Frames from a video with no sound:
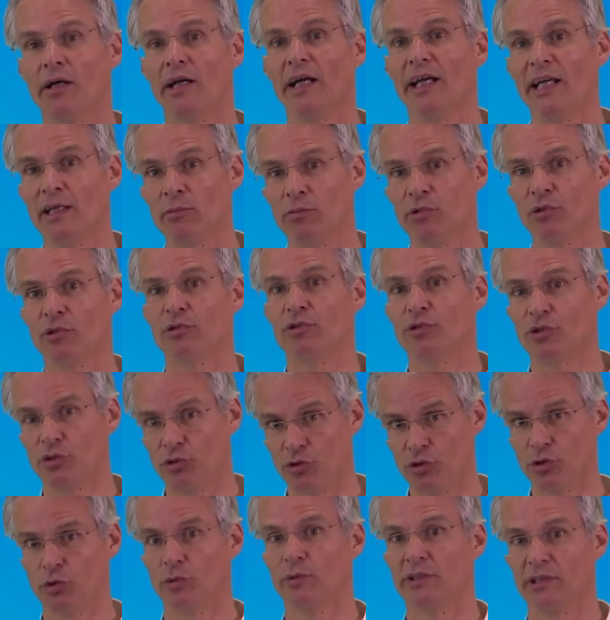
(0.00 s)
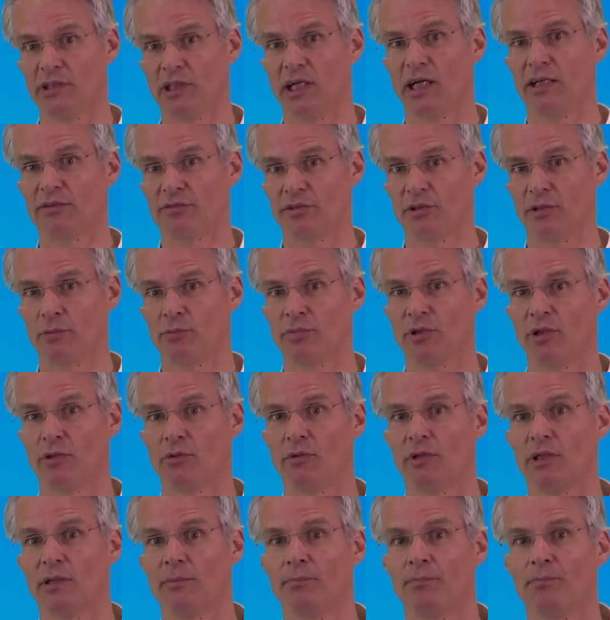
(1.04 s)
able to do it after the
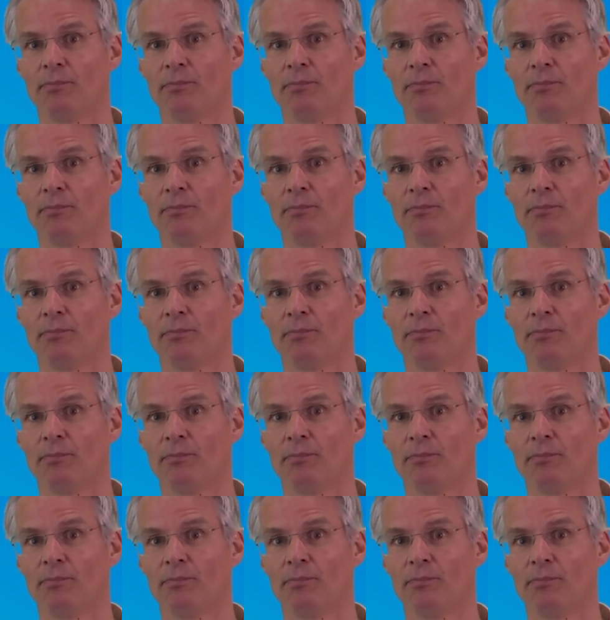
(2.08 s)
program.